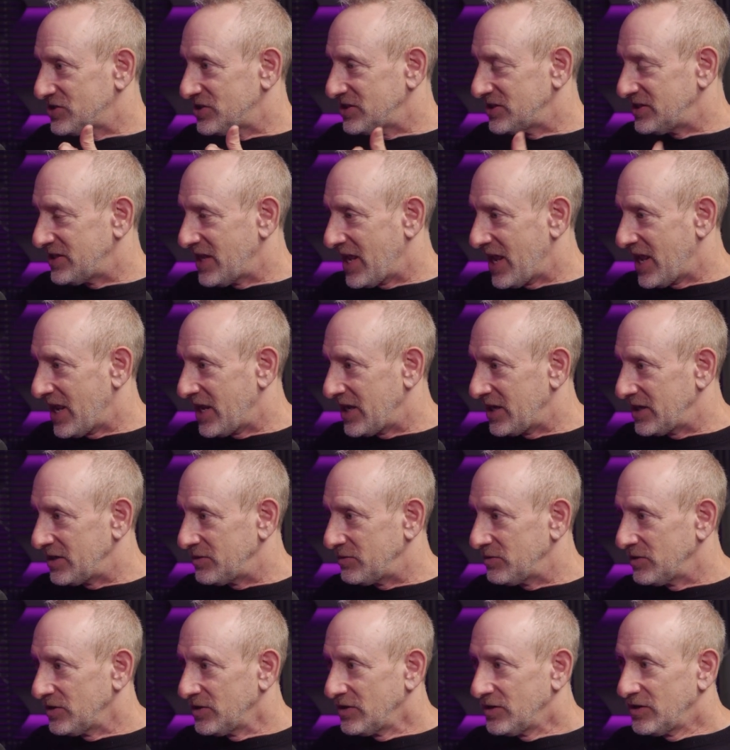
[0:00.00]

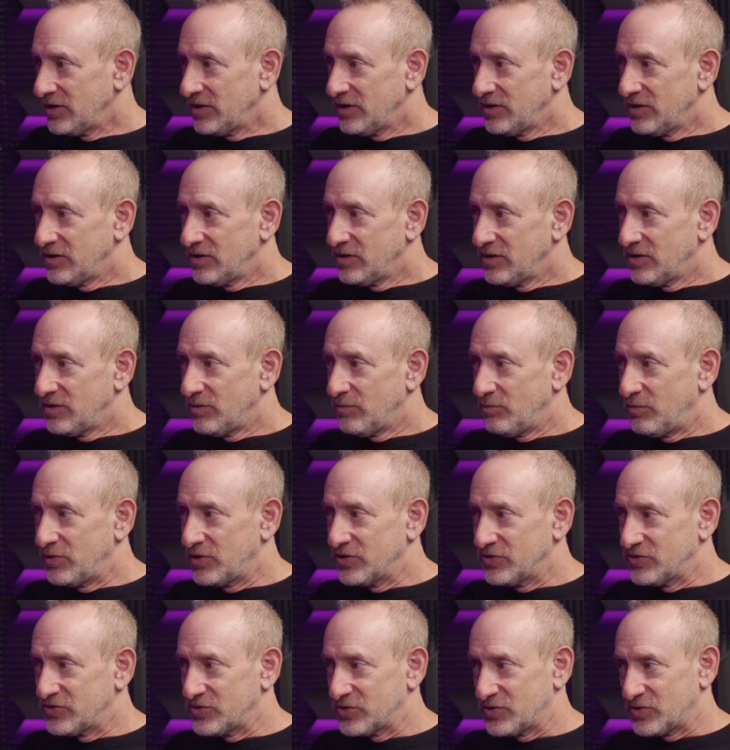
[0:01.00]
today
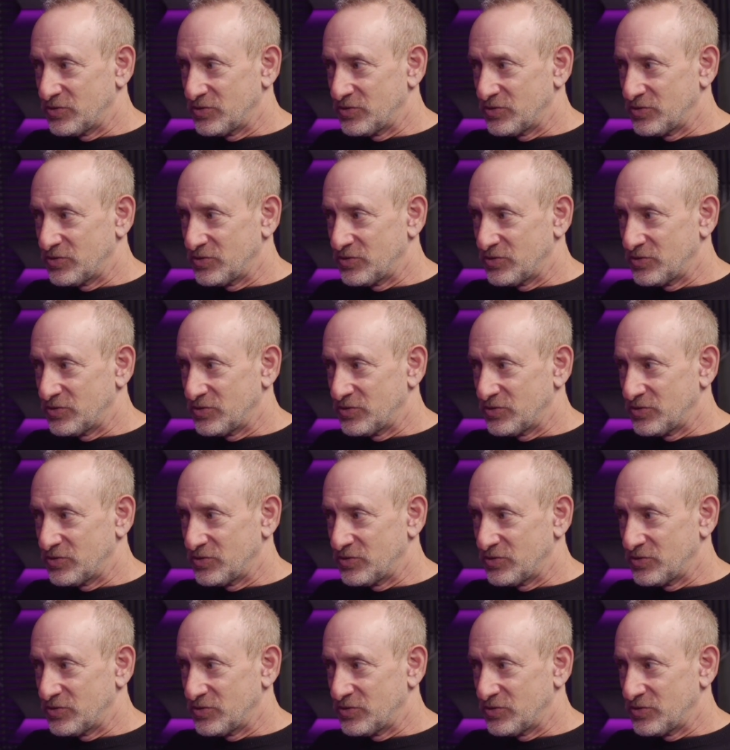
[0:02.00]
because yeah.